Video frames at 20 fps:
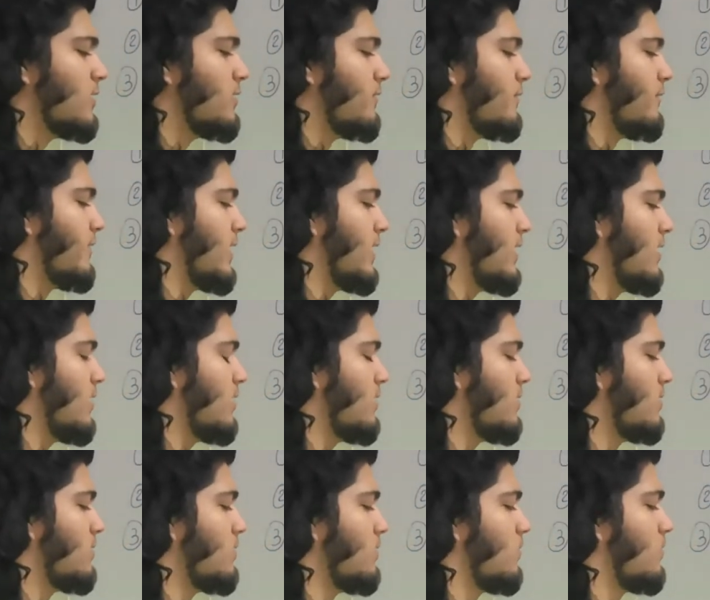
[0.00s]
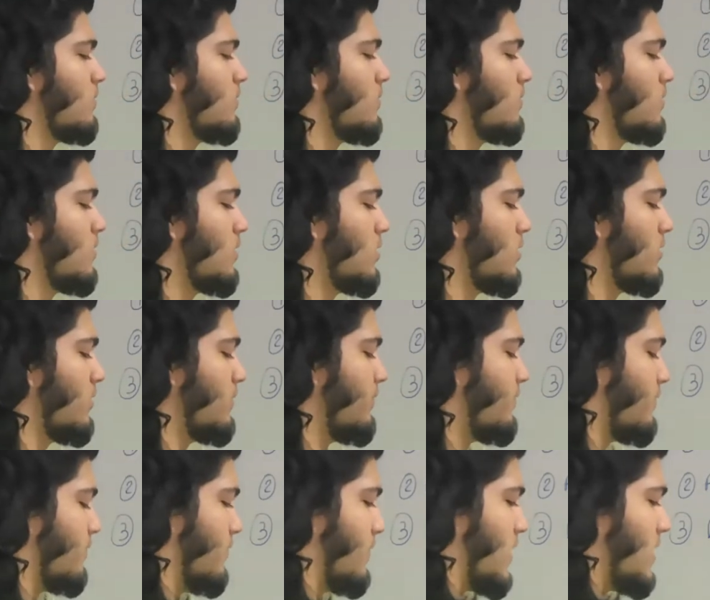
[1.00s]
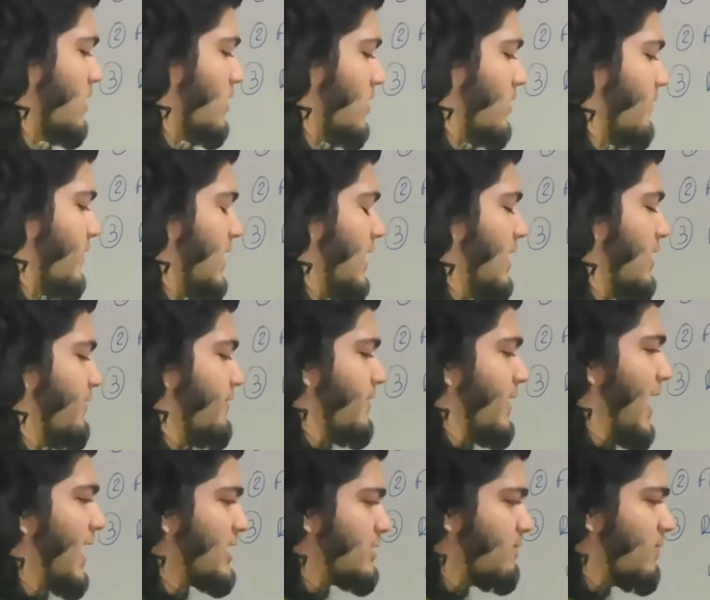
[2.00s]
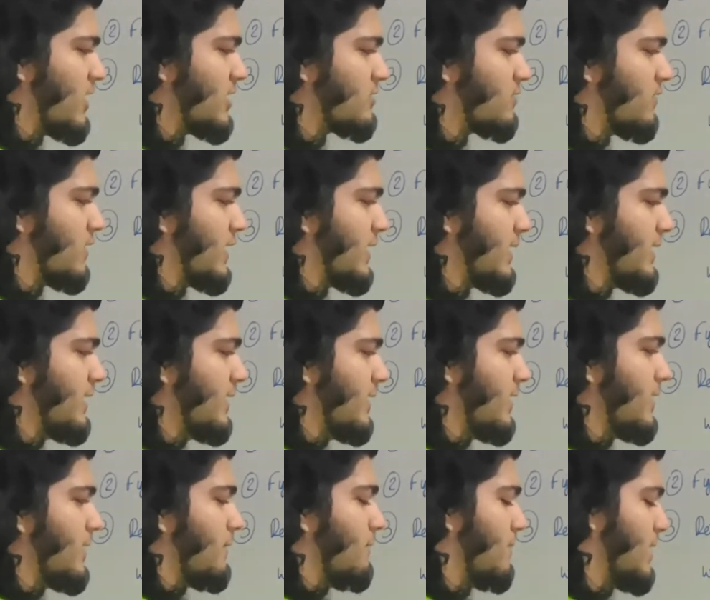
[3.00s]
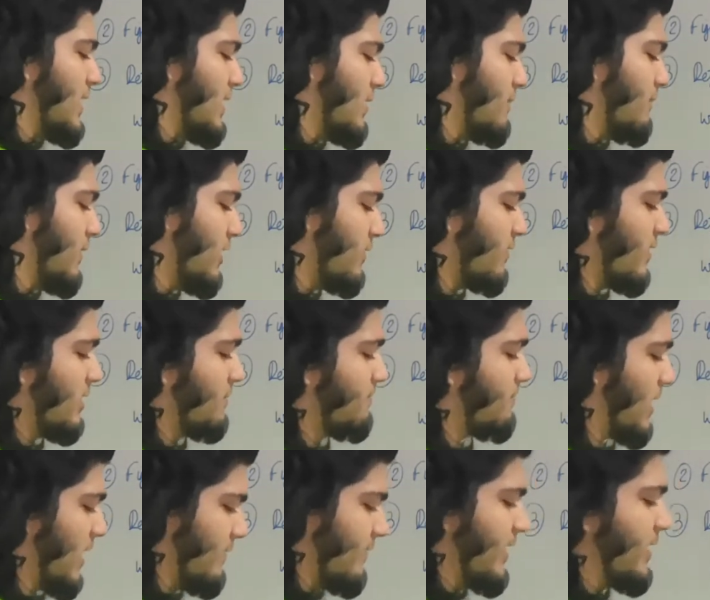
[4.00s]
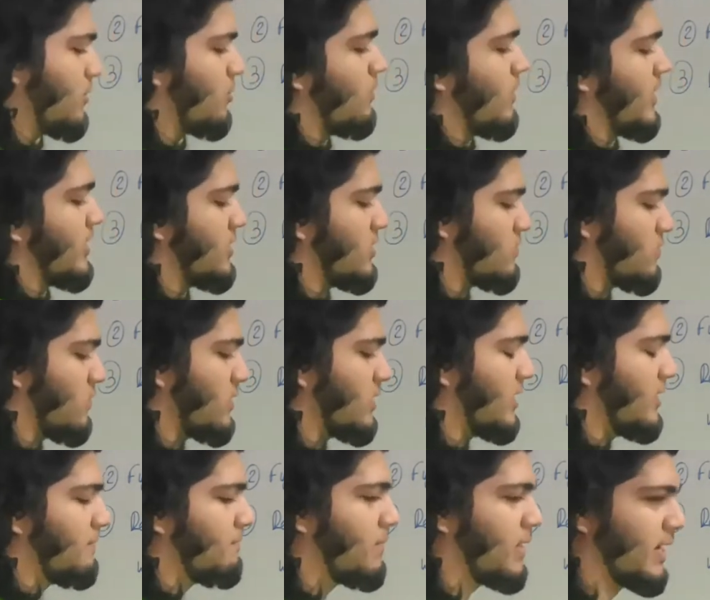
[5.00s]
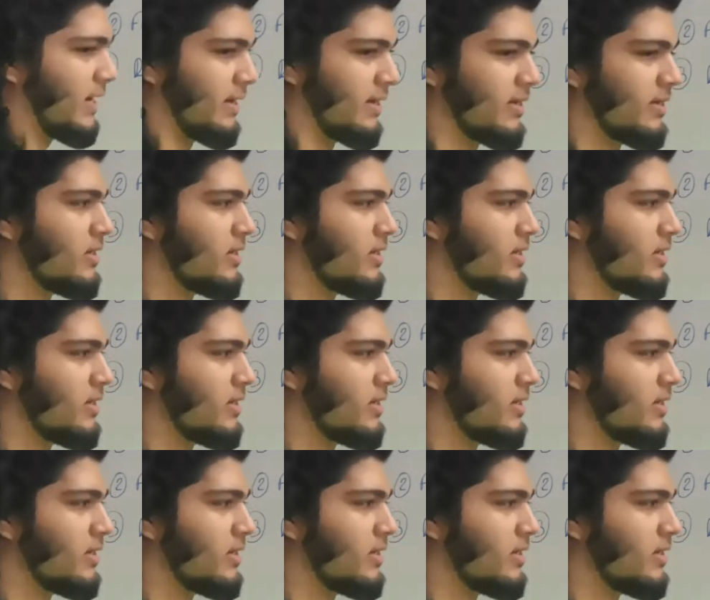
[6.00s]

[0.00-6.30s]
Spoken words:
Well, here we have x plus y being between pi by 2 minus 1 and pi.